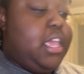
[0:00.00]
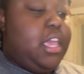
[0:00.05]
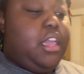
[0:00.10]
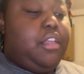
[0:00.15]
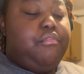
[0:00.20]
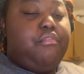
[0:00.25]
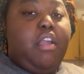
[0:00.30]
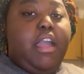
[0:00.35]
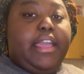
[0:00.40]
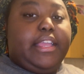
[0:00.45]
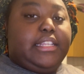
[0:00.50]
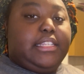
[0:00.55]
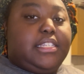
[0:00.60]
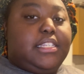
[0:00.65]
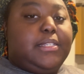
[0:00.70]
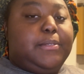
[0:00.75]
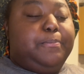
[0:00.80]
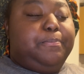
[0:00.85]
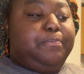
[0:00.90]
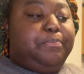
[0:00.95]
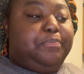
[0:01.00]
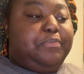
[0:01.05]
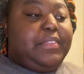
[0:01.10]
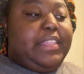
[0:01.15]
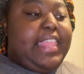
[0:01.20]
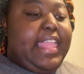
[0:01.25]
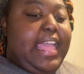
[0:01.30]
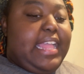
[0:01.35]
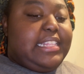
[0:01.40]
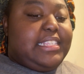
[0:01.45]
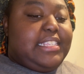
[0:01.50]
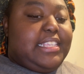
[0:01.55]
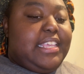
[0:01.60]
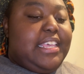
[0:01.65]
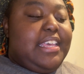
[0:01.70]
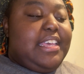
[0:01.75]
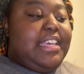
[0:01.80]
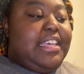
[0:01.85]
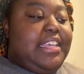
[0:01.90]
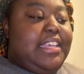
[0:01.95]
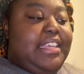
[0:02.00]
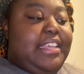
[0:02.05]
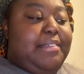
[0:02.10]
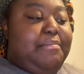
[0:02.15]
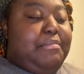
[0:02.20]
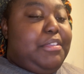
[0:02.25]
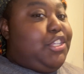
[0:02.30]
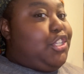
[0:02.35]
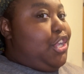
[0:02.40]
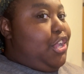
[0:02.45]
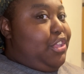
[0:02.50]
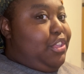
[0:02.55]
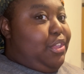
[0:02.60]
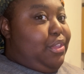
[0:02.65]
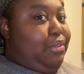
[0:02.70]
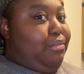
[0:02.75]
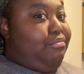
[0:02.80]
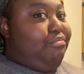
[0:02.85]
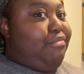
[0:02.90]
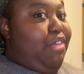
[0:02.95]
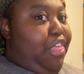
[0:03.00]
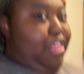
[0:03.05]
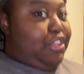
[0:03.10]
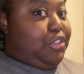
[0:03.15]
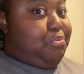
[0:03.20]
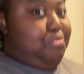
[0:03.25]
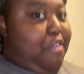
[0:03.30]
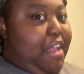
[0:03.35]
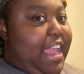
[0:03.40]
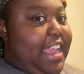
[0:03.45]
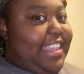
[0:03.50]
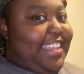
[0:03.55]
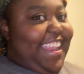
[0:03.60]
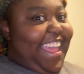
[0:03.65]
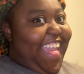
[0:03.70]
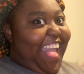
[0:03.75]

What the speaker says: Right, let me show you the spread.